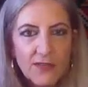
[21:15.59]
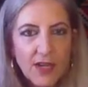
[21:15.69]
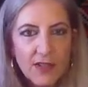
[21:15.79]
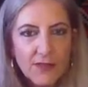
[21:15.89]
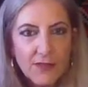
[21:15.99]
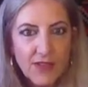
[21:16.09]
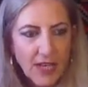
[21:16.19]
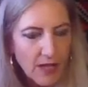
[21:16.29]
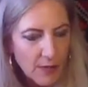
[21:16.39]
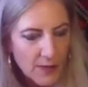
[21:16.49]
Five of
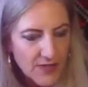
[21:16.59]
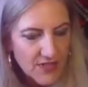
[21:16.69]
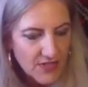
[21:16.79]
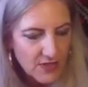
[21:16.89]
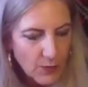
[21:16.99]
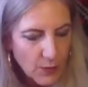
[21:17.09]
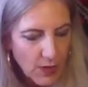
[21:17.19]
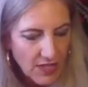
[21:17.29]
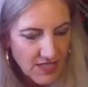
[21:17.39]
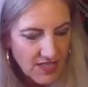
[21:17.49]
Cups
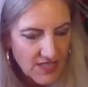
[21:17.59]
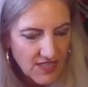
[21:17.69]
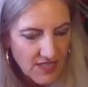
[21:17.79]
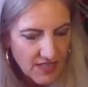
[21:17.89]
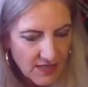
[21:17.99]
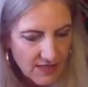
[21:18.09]
twice.